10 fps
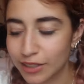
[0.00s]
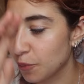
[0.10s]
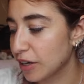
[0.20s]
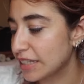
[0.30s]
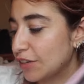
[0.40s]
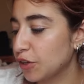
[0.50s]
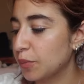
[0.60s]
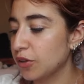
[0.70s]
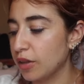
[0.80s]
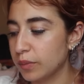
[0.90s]
so we're gonna see if we can
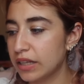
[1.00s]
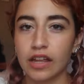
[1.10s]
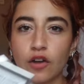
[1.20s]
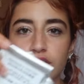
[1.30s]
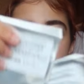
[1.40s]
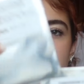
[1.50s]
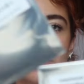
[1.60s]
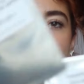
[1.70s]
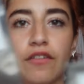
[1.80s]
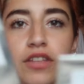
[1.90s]
pull Yeonbin. And obviously, like I said,
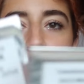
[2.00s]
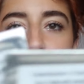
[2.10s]
we have the